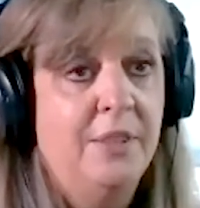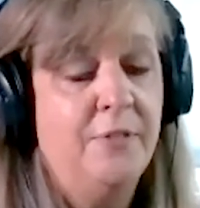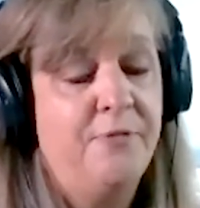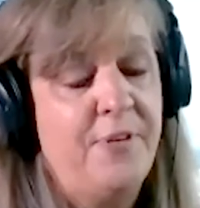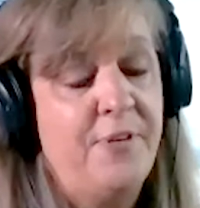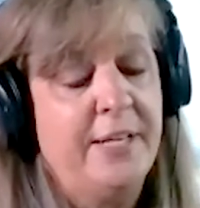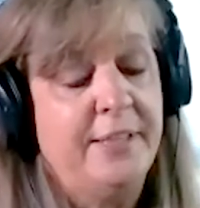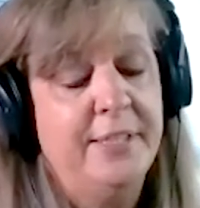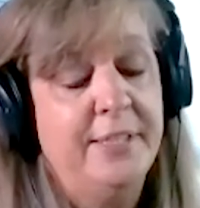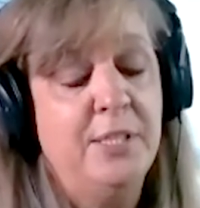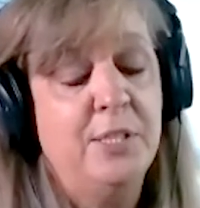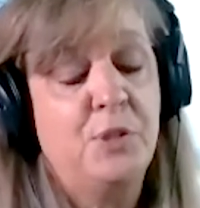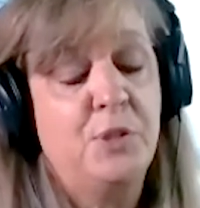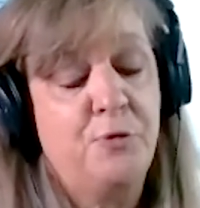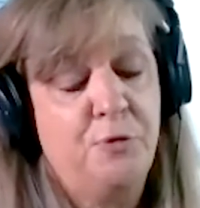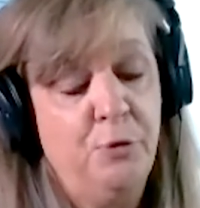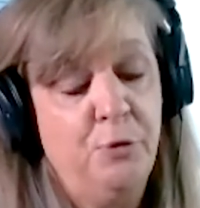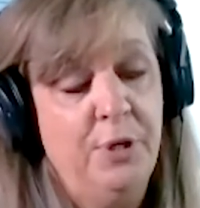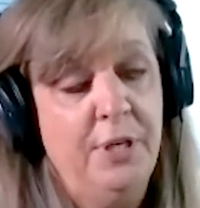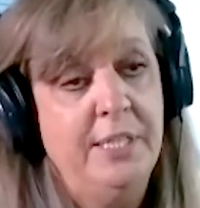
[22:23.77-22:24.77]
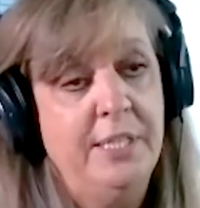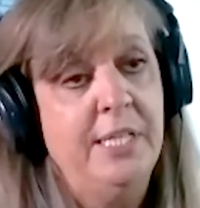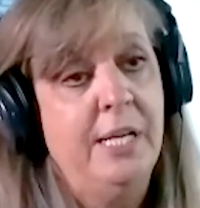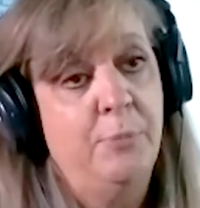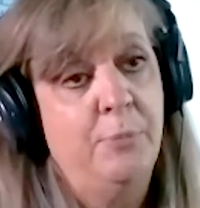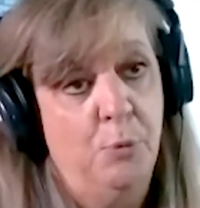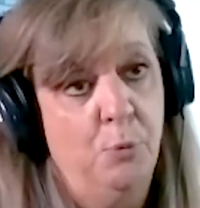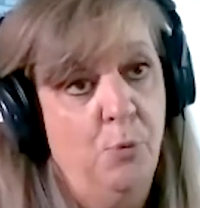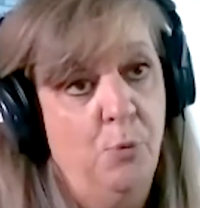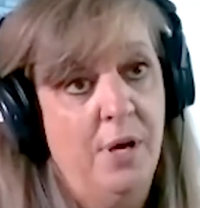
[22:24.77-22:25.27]
The fact that it's free,
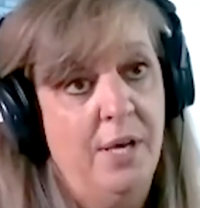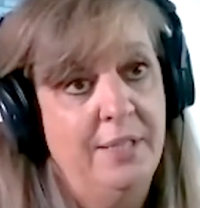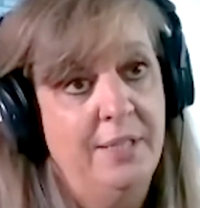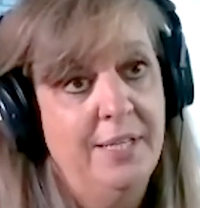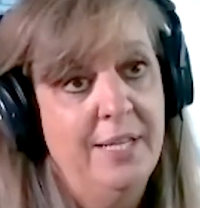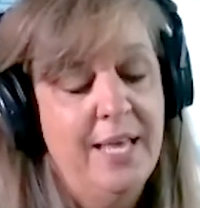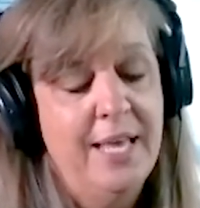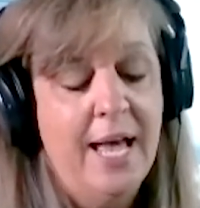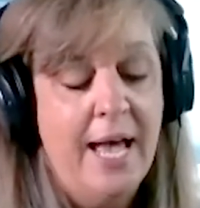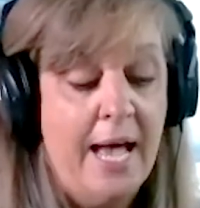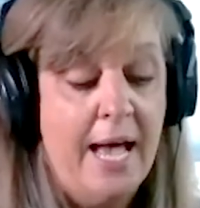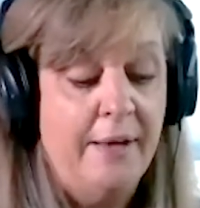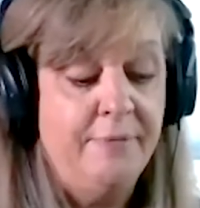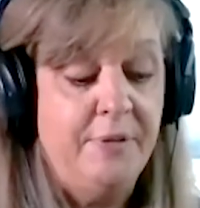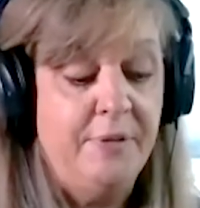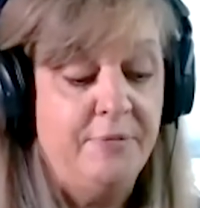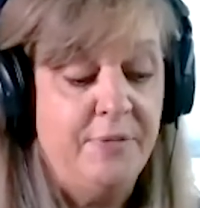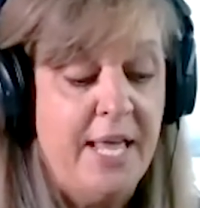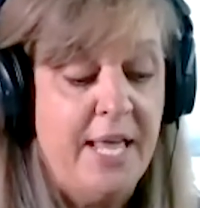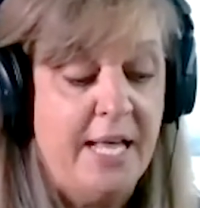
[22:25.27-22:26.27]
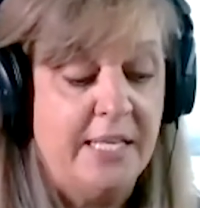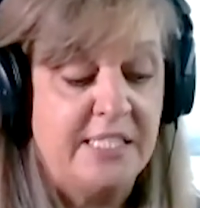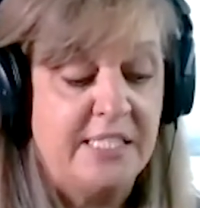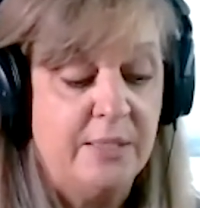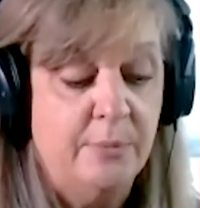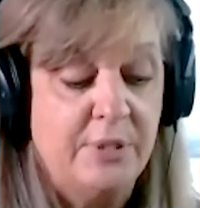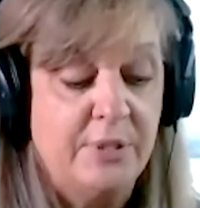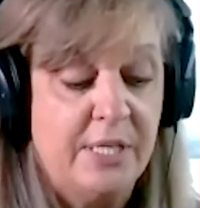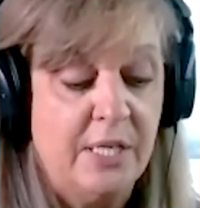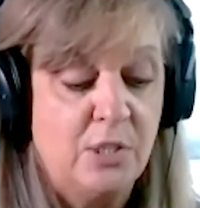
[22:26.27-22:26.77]
number one. Yeah. I've even had
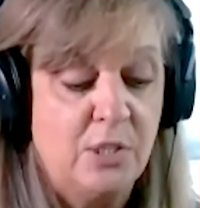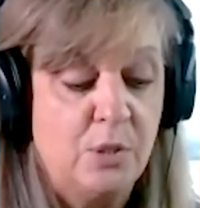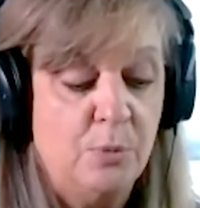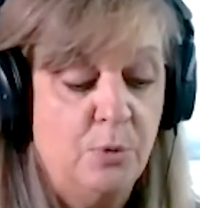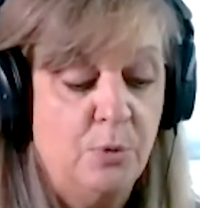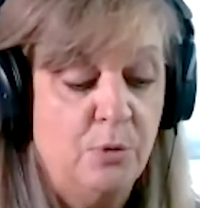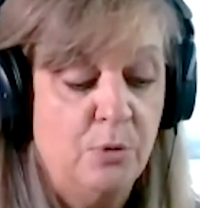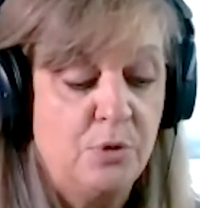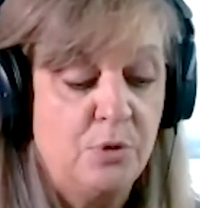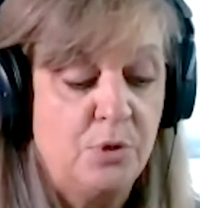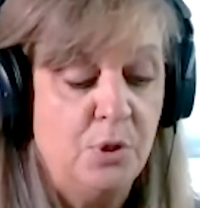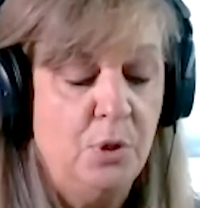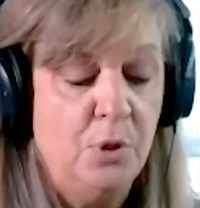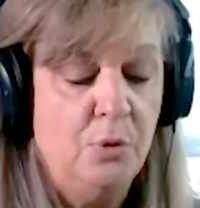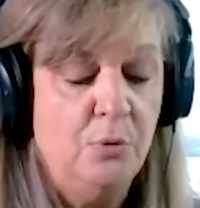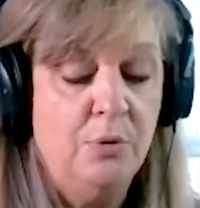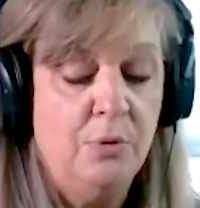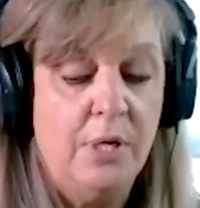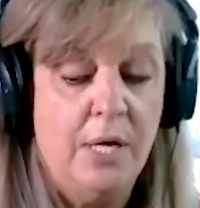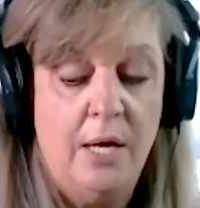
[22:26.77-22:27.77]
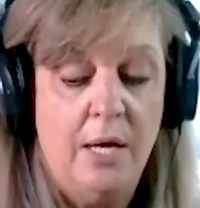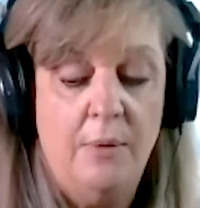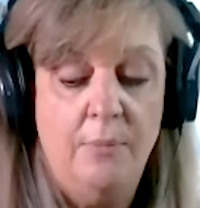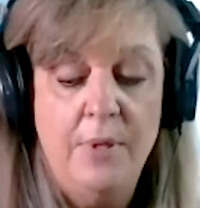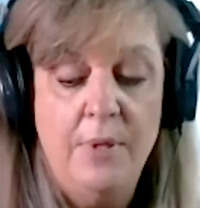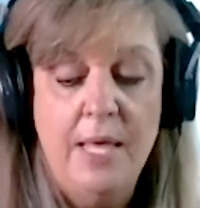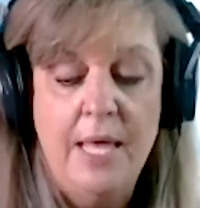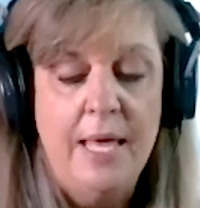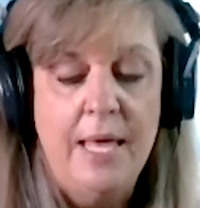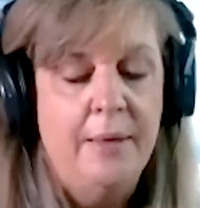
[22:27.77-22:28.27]
some customers who,
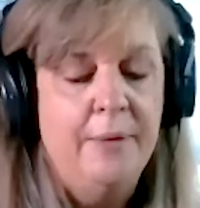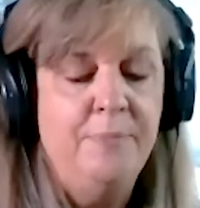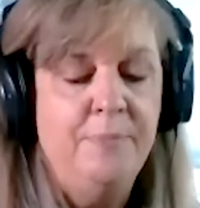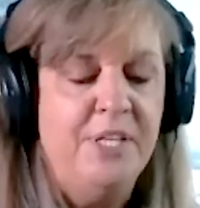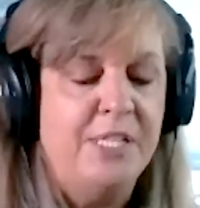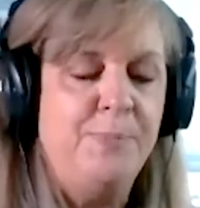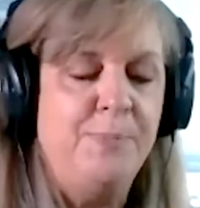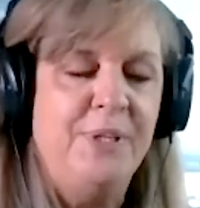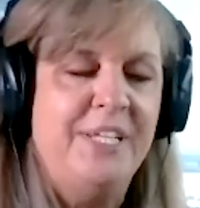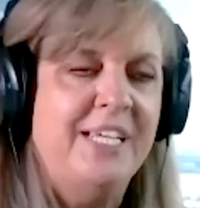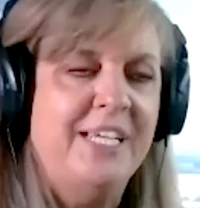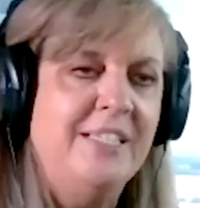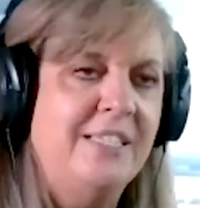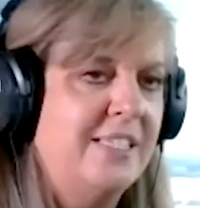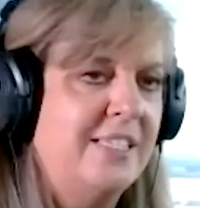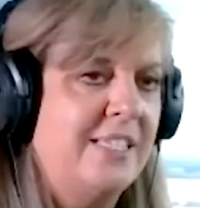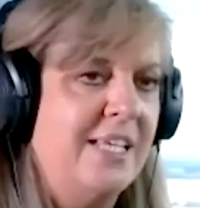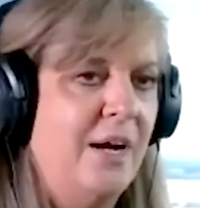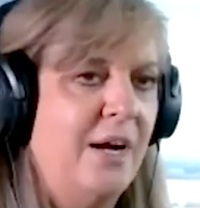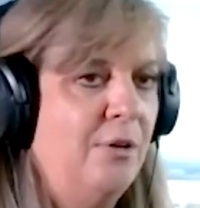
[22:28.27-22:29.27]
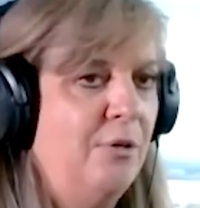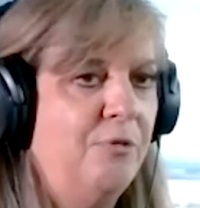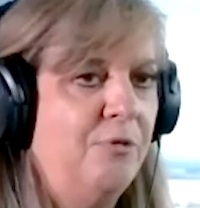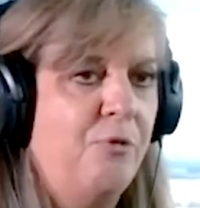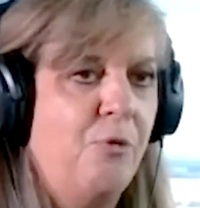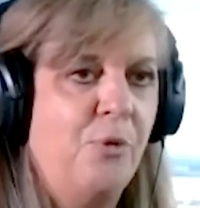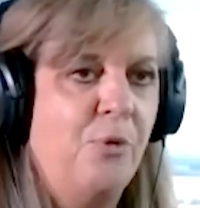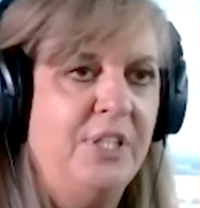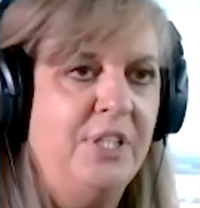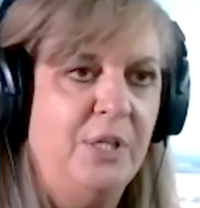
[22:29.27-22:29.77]
um, just because it's
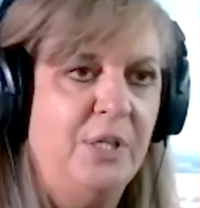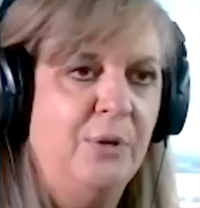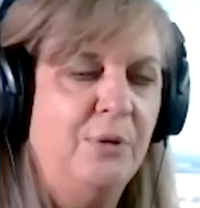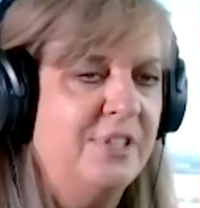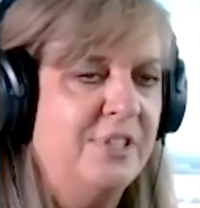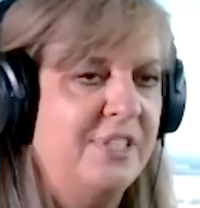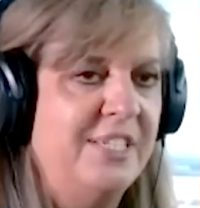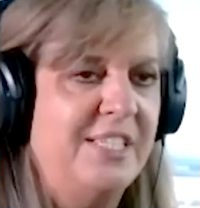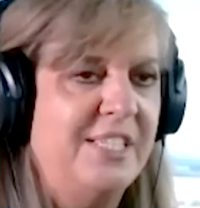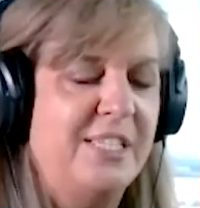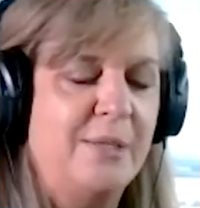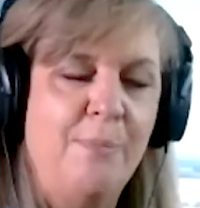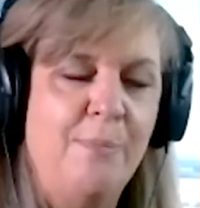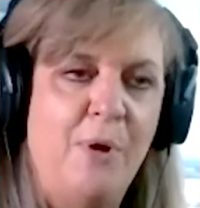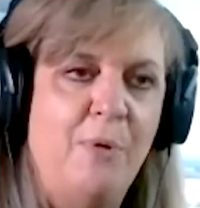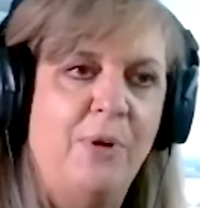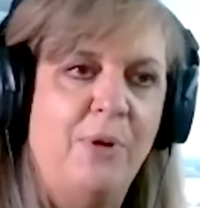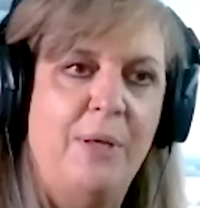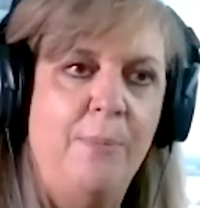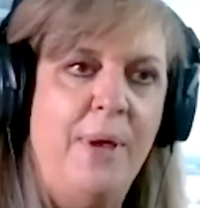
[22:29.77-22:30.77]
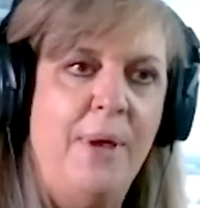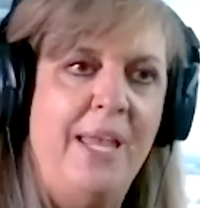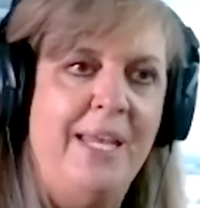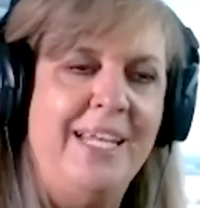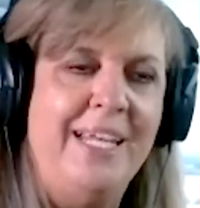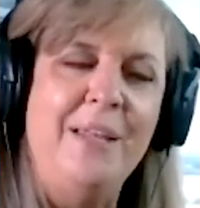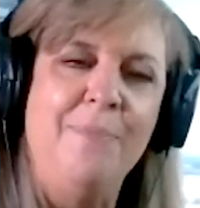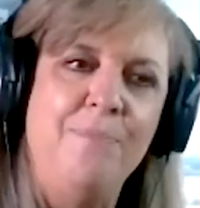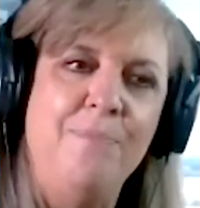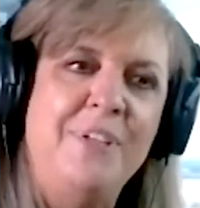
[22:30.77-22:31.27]
140 years and it's American
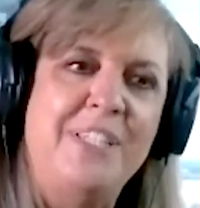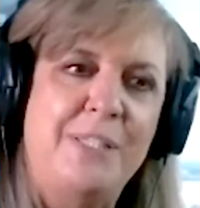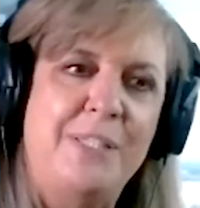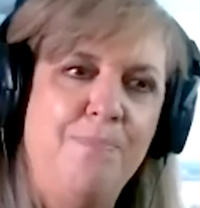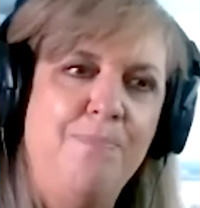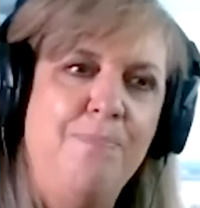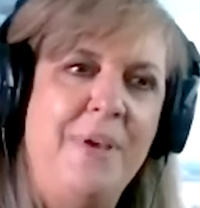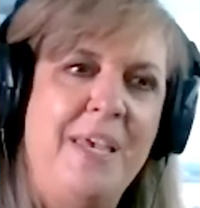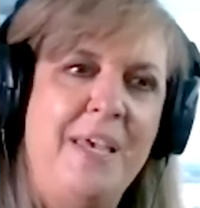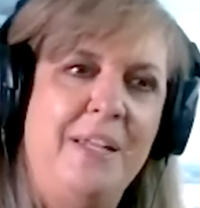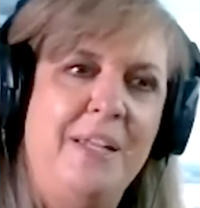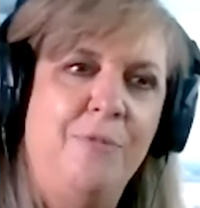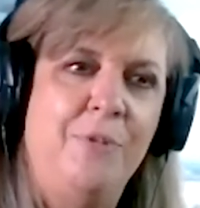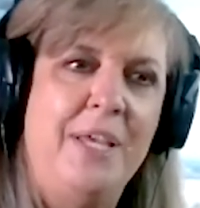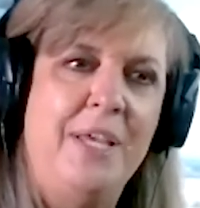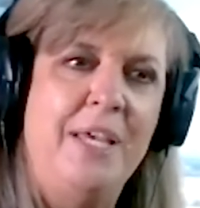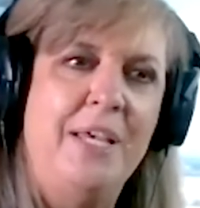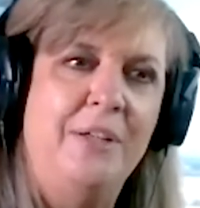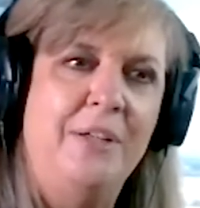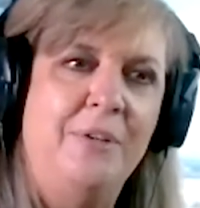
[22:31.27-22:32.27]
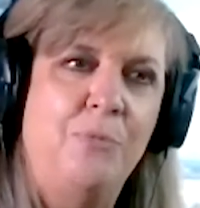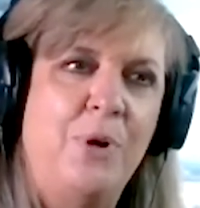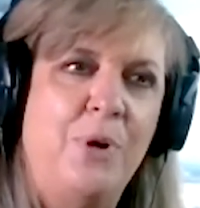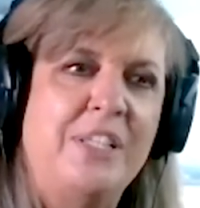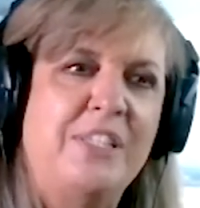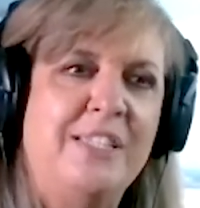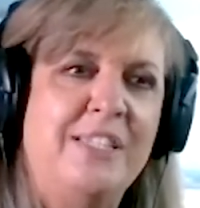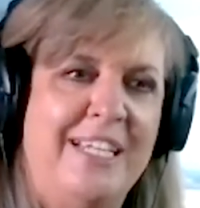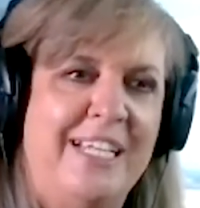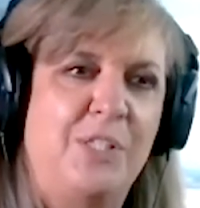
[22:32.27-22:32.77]
made, it it it
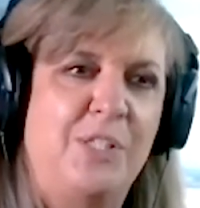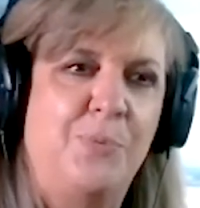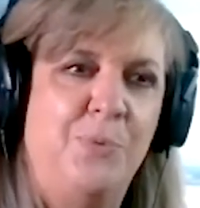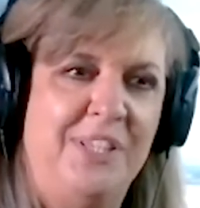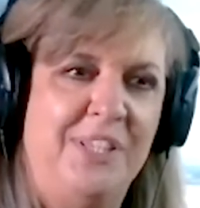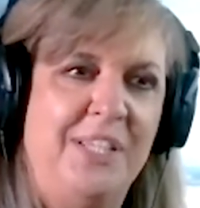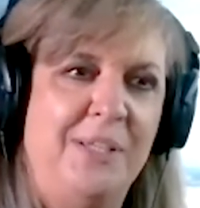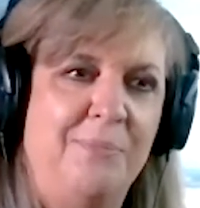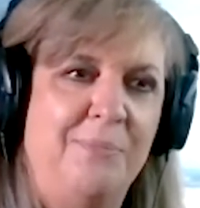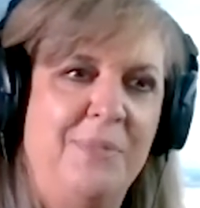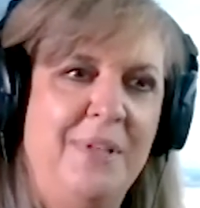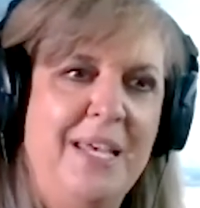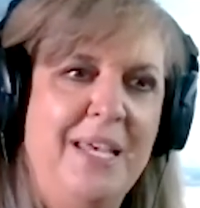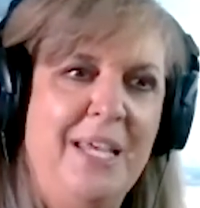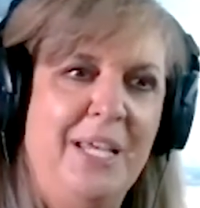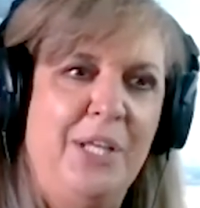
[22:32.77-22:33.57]
resonates with them.